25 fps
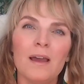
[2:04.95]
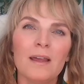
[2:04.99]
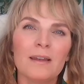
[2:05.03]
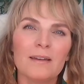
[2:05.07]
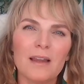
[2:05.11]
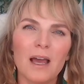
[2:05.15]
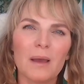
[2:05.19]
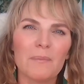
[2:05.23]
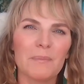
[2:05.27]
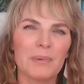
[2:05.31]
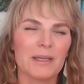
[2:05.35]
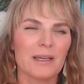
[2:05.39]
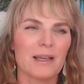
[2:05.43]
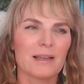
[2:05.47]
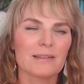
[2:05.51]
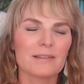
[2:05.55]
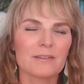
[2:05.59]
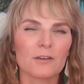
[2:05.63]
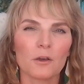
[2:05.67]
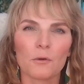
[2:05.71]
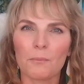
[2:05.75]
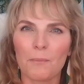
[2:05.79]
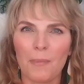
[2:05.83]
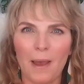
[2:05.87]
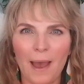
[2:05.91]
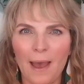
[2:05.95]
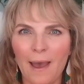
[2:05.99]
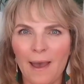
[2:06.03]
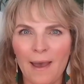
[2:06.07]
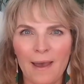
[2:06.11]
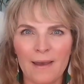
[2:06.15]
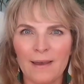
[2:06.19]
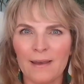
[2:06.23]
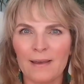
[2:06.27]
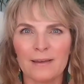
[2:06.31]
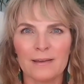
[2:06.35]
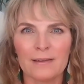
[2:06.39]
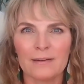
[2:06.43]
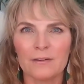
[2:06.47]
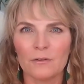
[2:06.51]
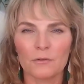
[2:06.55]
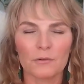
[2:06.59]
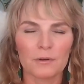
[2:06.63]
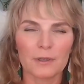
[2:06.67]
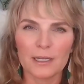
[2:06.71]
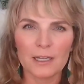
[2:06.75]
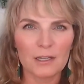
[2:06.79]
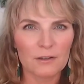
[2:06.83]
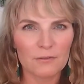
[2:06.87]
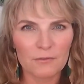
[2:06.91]
Not because they're bad or
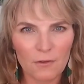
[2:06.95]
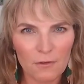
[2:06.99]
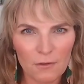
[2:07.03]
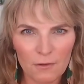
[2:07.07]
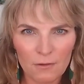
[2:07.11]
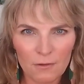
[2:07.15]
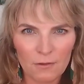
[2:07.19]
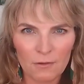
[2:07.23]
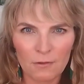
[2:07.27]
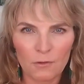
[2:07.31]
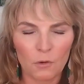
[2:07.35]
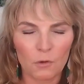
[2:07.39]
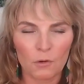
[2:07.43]
evil